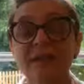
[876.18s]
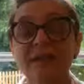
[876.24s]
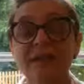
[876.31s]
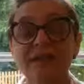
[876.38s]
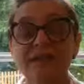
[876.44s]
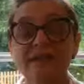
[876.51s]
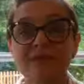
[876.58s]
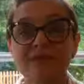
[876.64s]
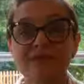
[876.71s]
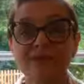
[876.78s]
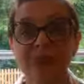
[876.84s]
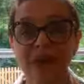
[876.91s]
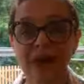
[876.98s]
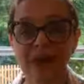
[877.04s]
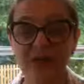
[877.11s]
this
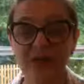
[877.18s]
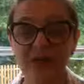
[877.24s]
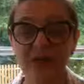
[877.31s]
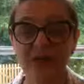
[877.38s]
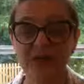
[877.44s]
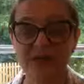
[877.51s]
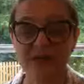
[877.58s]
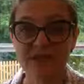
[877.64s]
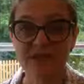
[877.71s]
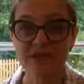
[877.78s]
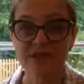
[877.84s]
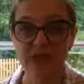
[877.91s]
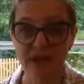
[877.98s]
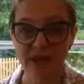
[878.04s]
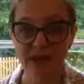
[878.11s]
value is
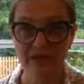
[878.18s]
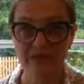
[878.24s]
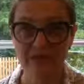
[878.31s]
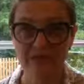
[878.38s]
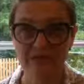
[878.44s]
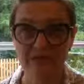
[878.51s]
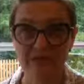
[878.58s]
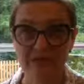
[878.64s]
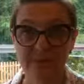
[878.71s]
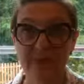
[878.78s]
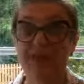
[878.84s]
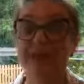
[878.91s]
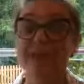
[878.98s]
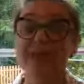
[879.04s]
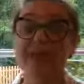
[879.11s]
challenged,
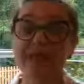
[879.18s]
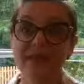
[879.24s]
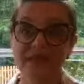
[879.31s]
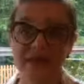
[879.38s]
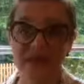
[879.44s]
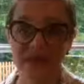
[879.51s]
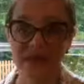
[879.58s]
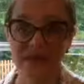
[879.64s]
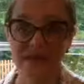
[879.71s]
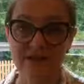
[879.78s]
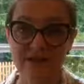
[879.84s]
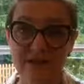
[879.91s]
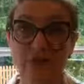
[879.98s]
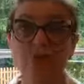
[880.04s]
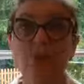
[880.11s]
and nothing else?
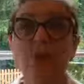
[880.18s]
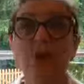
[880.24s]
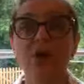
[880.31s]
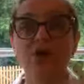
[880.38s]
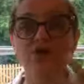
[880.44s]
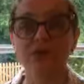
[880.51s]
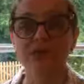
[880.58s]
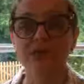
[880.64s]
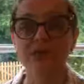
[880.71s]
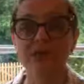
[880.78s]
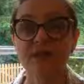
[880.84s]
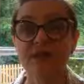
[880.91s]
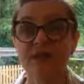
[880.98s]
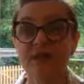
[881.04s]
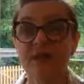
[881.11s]
So you are
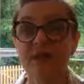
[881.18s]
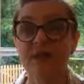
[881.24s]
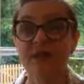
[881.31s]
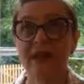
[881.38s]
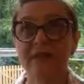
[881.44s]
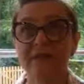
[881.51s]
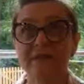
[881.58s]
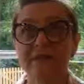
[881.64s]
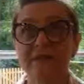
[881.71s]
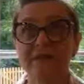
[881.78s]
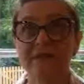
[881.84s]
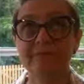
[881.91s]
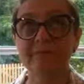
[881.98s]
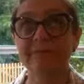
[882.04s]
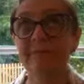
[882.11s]
just like
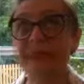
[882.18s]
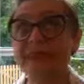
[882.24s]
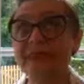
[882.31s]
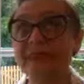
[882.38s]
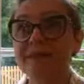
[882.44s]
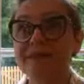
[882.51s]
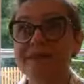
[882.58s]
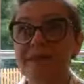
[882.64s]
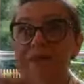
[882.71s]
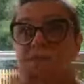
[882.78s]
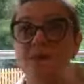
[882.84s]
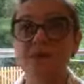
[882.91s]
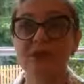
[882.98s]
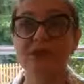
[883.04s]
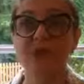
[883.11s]
painting
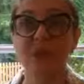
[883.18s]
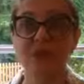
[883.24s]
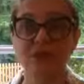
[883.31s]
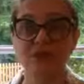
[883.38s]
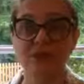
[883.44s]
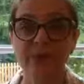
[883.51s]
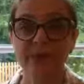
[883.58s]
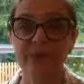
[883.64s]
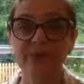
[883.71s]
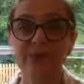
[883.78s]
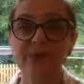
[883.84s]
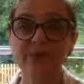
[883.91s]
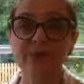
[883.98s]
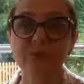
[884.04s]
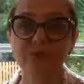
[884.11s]
the image,
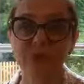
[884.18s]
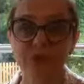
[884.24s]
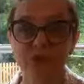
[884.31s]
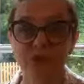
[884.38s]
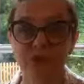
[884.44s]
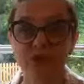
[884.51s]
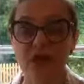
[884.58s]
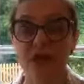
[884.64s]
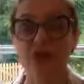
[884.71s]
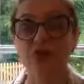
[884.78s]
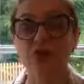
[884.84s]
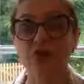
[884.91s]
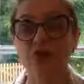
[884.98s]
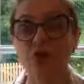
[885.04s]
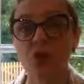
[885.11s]
painting the picture, and
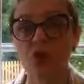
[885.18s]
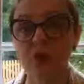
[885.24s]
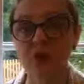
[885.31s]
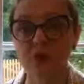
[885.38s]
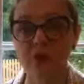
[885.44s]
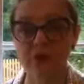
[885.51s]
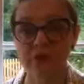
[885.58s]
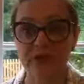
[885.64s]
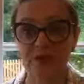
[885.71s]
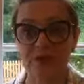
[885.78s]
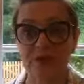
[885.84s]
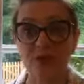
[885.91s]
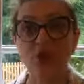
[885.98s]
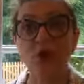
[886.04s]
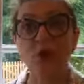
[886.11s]
showing the
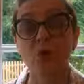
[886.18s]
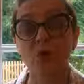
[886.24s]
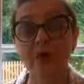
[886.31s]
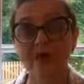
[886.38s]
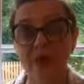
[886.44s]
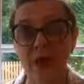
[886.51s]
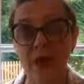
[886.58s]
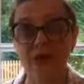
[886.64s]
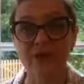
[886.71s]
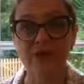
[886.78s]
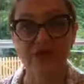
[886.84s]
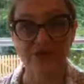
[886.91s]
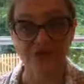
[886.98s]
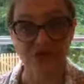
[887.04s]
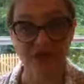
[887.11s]
picture without
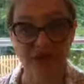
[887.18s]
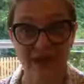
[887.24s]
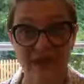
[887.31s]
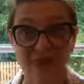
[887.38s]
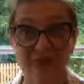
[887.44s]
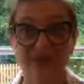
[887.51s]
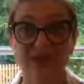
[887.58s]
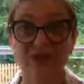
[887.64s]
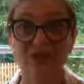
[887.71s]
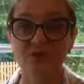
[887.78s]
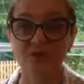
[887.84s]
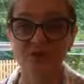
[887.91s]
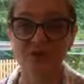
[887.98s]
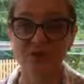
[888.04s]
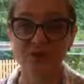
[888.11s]
judging is
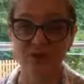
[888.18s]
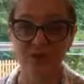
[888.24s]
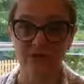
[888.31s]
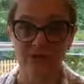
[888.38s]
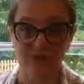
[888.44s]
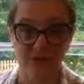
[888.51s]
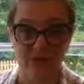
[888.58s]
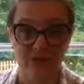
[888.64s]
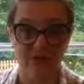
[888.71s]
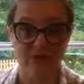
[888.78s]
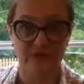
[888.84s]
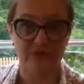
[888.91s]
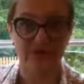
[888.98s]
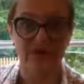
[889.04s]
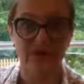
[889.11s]
really very
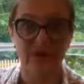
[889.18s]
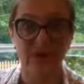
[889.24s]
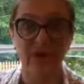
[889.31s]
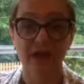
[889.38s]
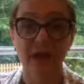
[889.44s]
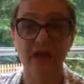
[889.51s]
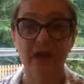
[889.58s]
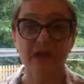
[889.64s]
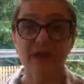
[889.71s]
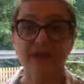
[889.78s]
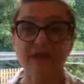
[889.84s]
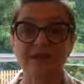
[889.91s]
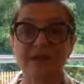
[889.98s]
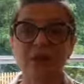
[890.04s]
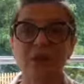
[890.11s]
important.
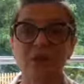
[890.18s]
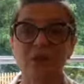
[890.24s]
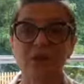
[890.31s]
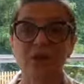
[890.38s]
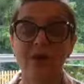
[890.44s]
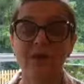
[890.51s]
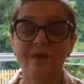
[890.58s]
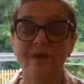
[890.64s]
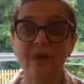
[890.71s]
So